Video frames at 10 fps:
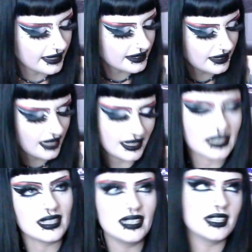not, like,
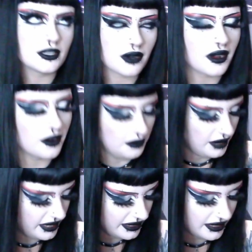the crow,
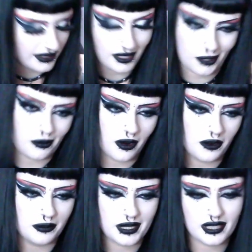but it's a crow
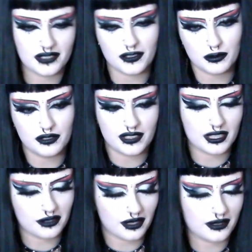because of the movie The
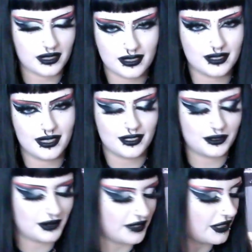Crow, you know,
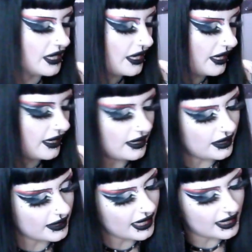whatever.
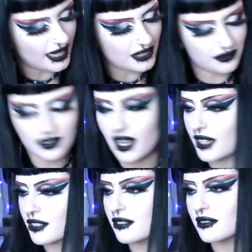I got a
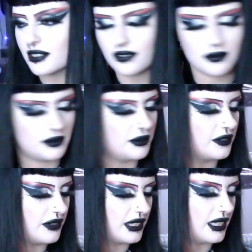Nosferatu. It's from a
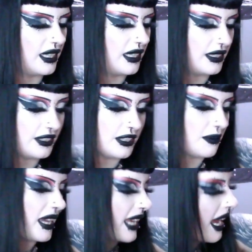movie. This is my cat,